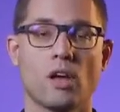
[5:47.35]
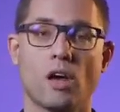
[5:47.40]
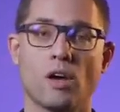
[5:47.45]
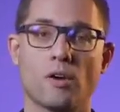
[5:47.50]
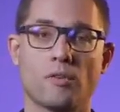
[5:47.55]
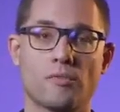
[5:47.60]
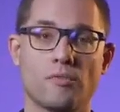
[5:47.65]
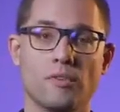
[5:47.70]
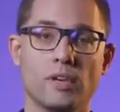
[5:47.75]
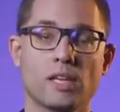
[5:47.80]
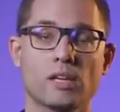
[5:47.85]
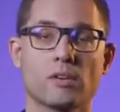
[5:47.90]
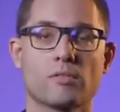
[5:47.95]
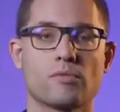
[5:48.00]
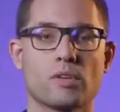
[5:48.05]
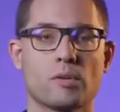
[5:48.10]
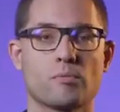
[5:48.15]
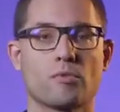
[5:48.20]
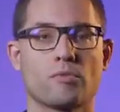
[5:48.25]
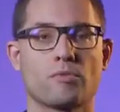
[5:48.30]

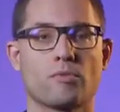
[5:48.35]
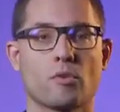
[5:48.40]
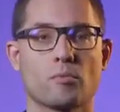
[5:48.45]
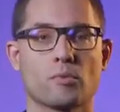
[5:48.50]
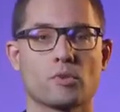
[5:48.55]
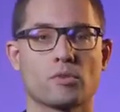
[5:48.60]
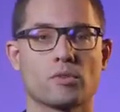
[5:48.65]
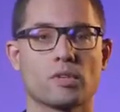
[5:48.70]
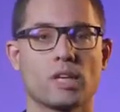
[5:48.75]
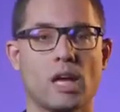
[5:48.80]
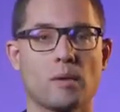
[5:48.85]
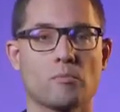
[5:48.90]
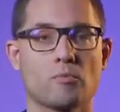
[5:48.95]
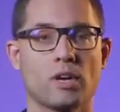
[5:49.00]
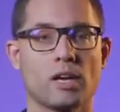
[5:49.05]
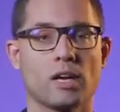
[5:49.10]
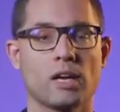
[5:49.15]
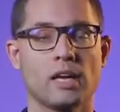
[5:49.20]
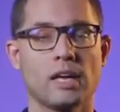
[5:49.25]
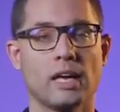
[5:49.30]
flicker-free performance on camera,